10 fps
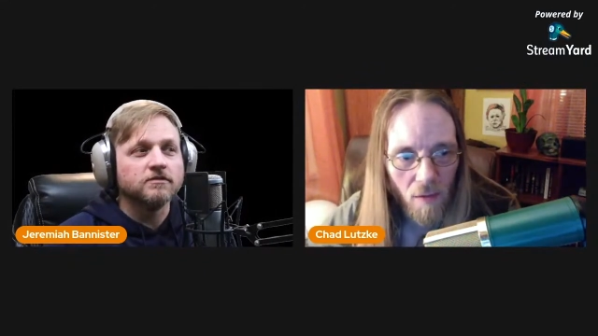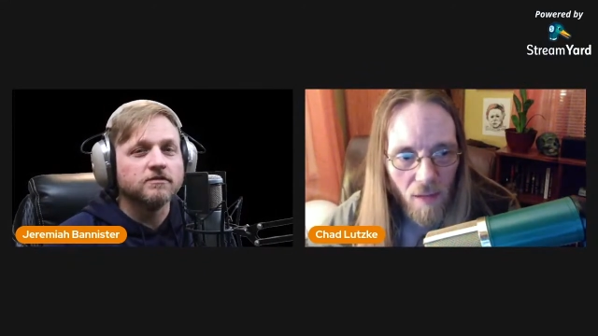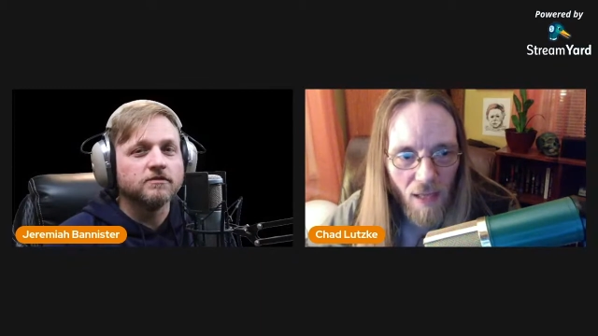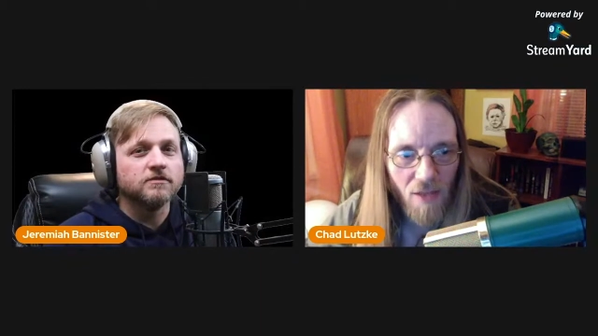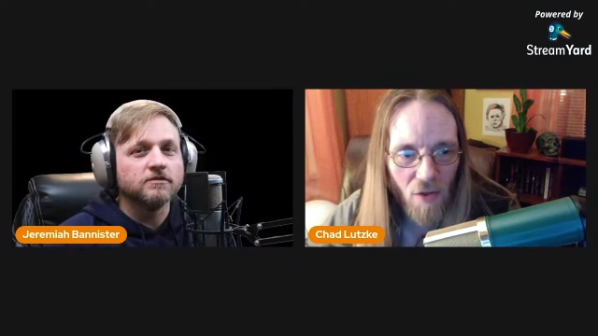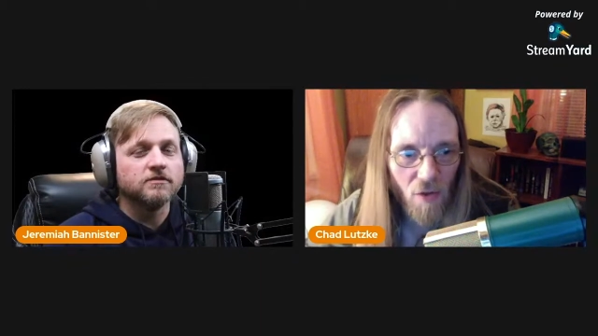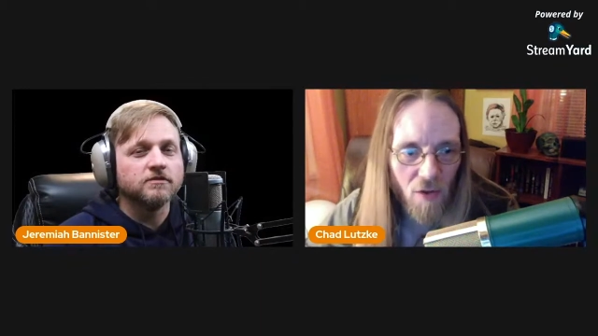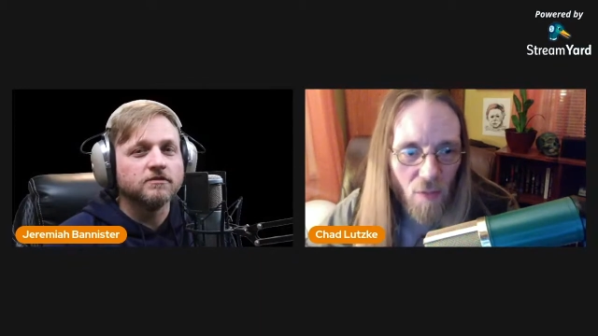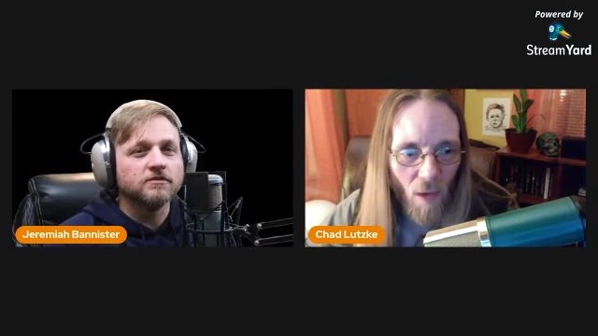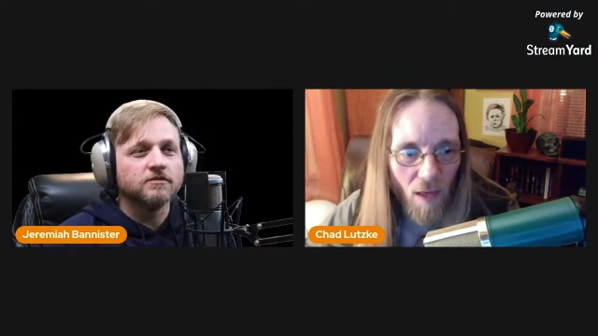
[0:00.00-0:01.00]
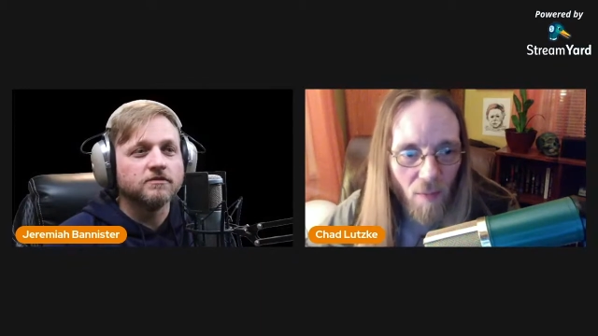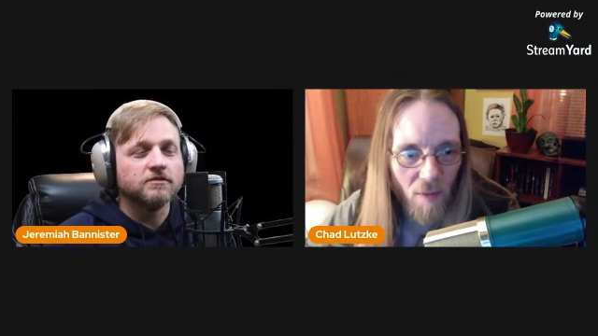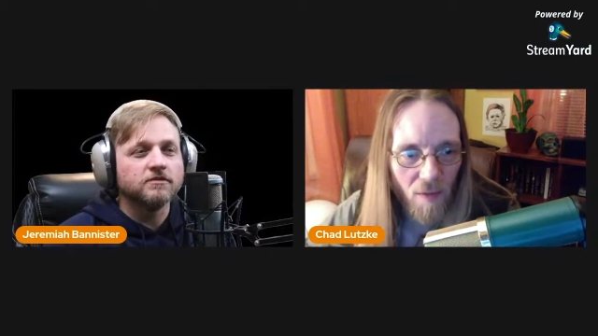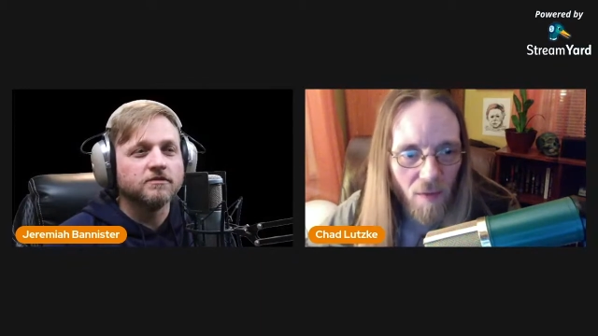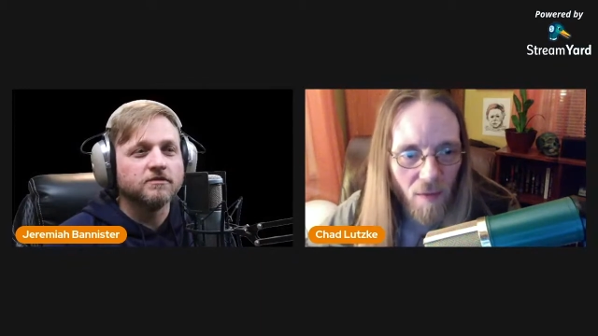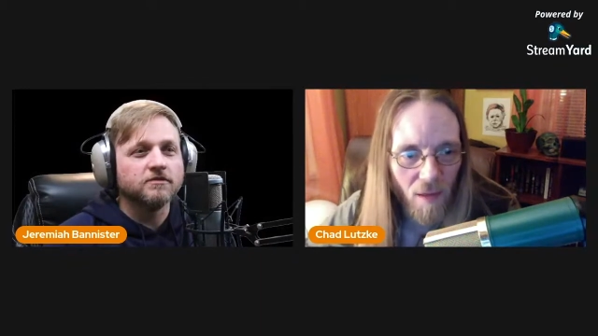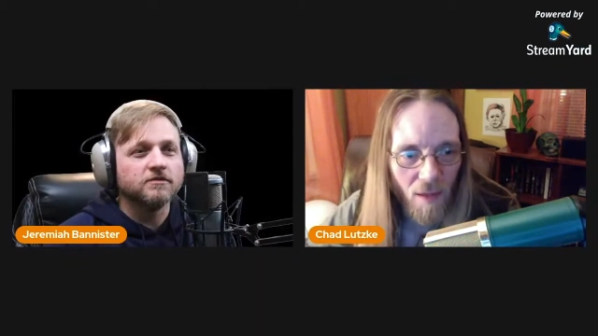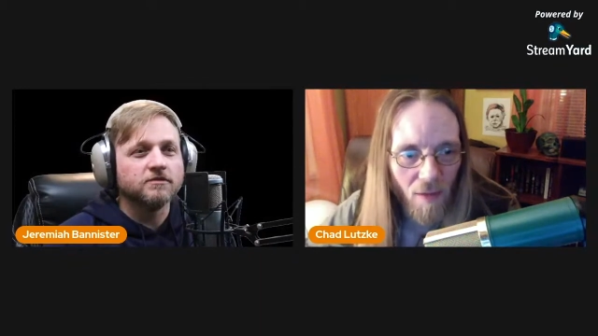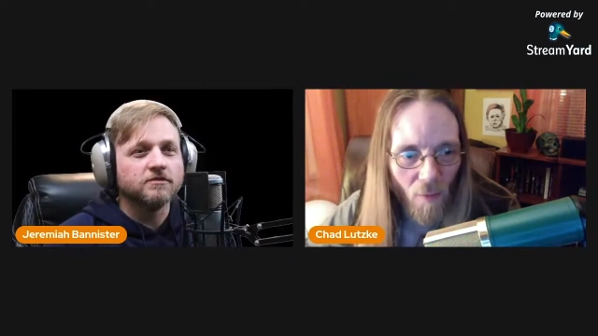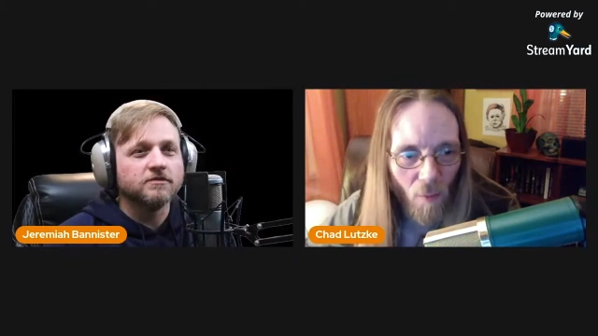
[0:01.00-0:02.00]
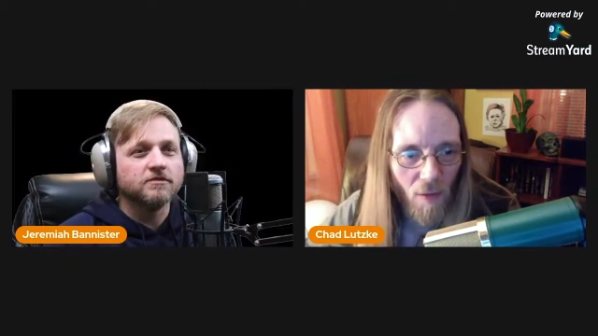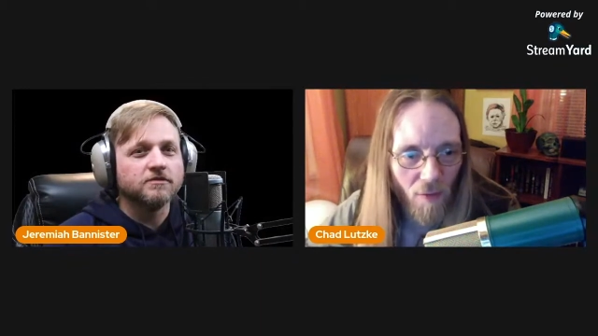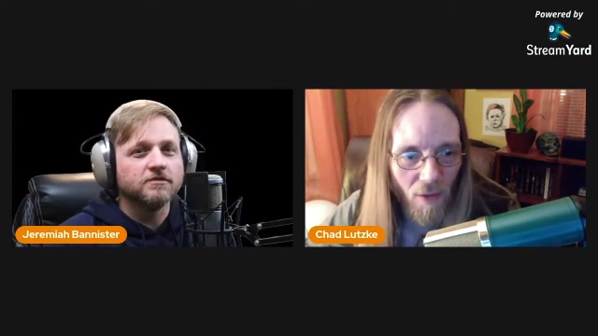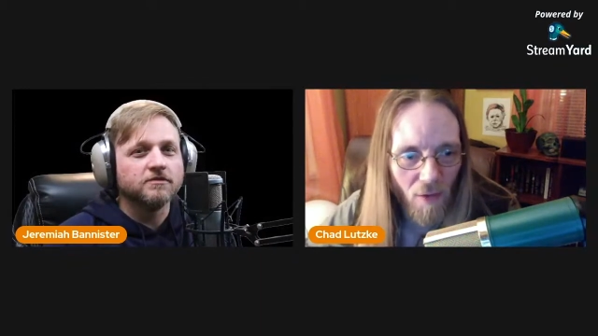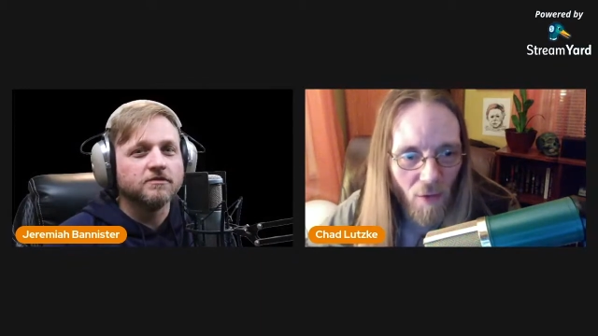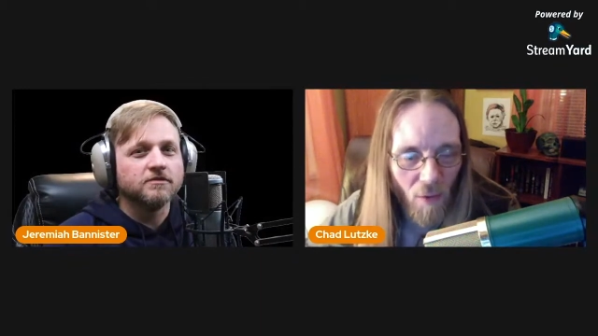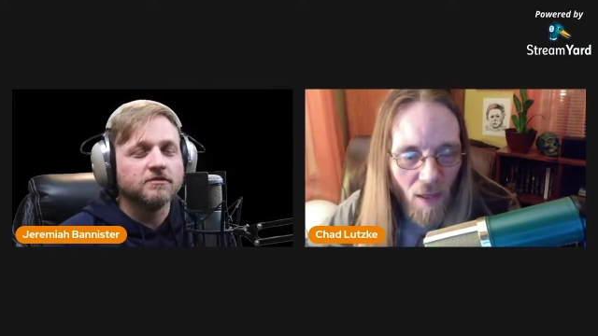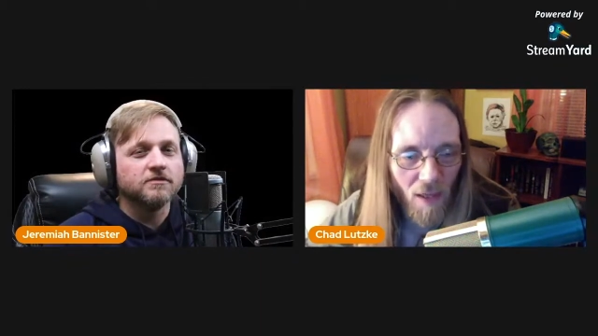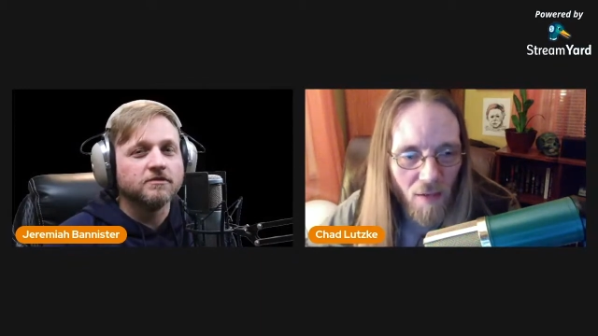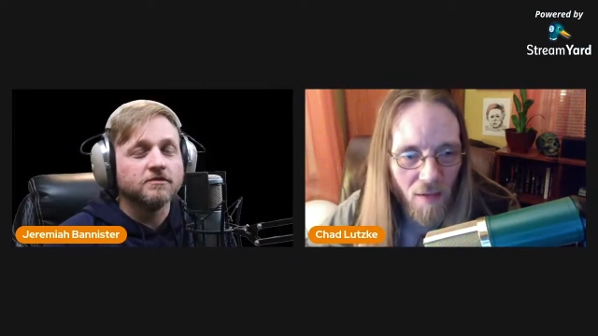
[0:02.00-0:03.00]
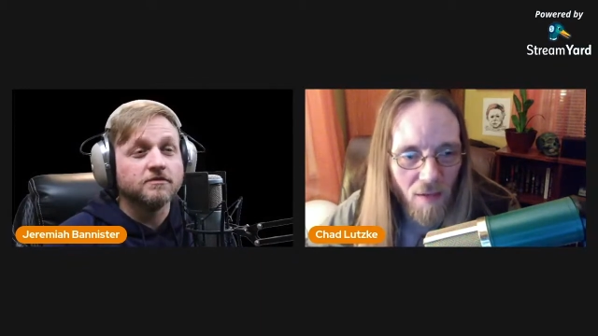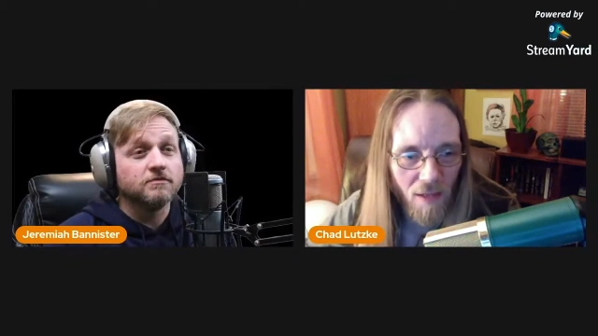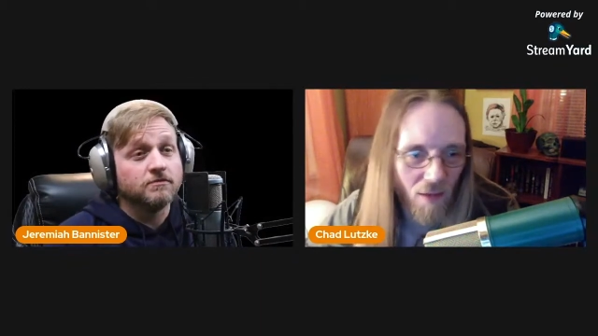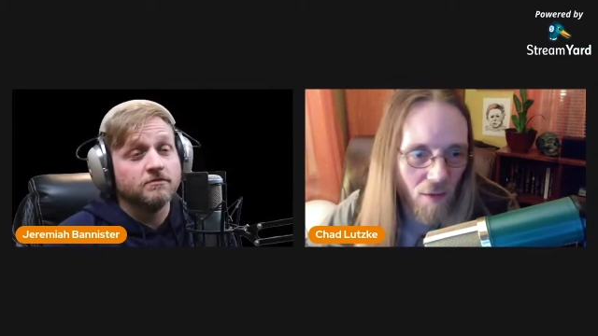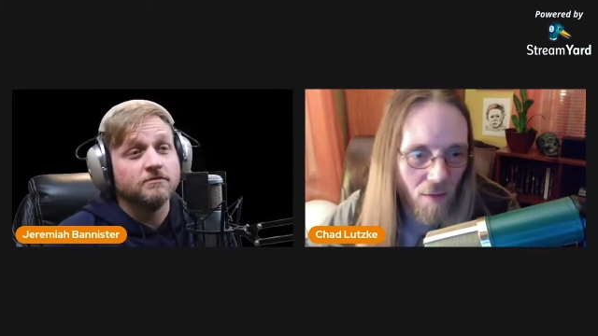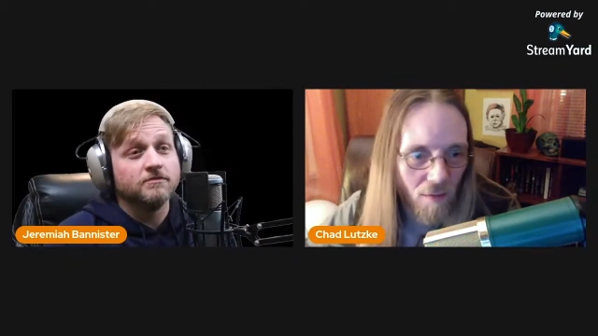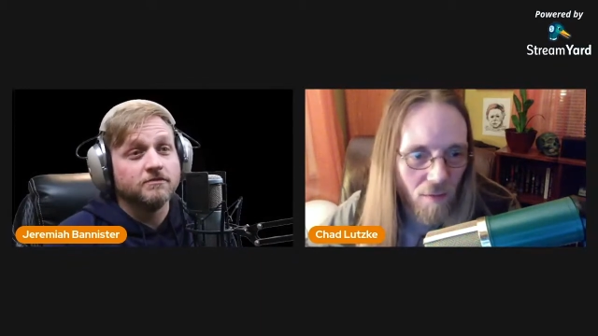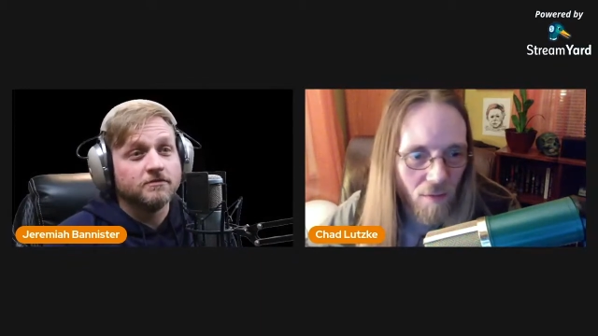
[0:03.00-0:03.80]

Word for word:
Speaker 1: That's your swipe on or whatever you do on Tinder.